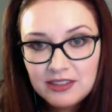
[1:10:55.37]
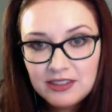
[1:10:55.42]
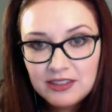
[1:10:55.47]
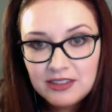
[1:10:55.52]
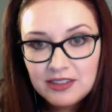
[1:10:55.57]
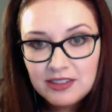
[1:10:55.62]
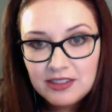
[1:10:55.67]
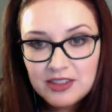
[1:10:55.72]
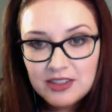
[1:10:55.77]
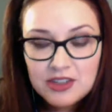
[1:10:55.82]

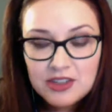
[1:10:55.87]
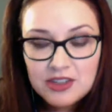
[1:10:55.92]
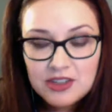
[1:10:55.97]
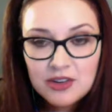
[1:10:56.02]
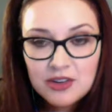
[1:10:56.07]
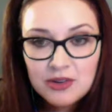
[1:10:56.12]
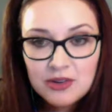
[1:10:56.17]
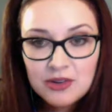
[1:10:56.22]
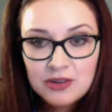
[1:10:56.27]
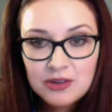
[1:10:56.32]

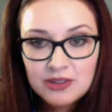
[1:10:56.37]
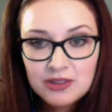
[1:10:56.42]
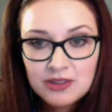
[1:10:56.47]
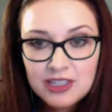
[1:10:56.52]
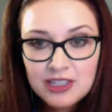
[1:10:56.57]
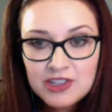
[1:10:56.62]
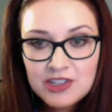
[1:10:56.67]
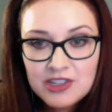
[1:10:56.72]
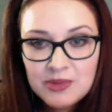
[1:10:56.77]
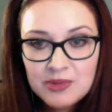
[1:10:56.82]
So he's
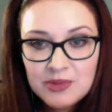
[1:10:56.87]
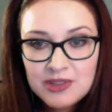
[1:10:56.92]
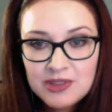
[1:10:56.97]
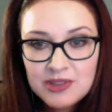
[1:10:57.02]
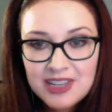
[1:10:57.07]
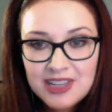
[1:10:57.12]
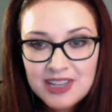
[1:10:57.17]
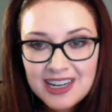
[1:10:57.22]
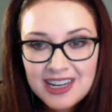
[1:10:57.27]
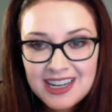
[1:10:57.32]
just one of those
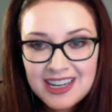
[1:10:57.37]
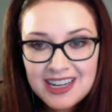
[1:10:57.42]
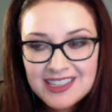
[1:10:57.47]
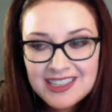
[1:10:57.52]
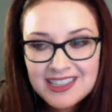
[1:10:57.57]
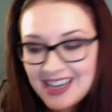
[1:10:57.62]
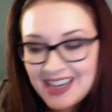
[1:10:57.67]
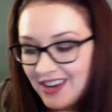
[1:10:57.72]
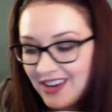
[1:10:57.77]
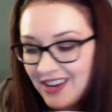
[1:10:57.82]
guys that's
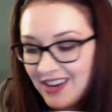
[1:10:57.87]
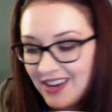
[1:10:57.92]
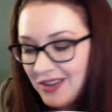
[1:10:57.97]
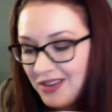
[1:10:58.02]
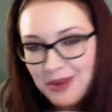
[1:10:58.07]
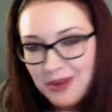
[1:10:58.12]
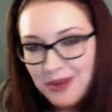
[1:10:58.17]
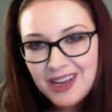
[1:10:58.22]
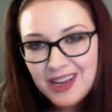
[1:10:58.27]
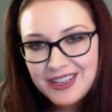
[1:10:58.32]
kind of hard to
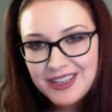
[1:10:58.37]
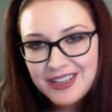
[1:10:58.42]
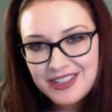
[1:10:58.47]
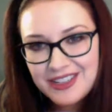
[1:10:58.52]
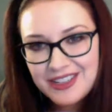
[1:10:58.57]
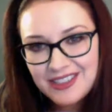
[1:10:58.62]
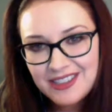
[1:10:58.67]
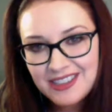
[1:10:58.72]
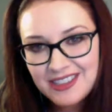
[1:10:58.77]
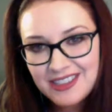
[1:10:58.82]
watch.
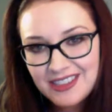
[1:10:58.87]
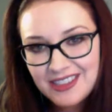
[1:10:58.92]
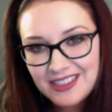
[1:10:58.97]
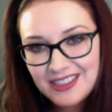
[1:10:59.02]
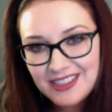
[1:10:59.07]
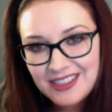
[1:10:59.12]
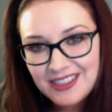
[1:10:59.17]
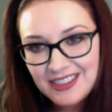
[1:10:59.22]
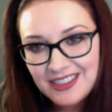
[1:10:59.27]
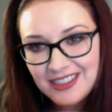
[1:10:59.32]

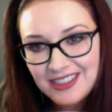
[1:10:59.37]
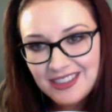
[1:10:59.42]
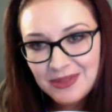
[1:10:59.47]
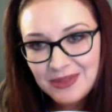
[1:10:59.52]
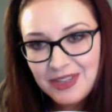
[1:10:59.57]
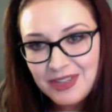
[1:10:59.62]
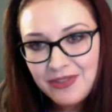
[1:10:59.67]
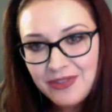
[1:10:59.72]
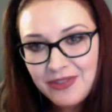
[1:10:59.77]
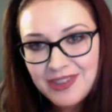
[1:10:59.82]
So he
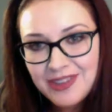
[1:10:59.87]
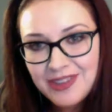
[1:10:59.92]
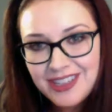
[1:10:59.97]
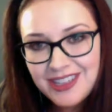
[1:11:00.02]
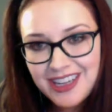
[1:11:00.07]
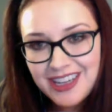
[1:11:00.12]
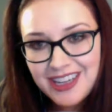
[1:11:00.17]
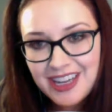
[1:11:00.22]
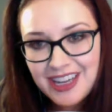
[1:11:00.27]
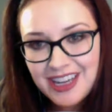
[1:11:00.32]
falls into that
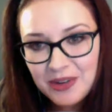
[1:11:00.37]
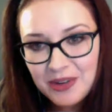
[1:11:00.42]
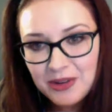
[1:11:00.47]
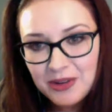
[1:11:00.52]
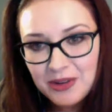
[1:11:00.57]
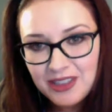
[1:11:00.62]
category.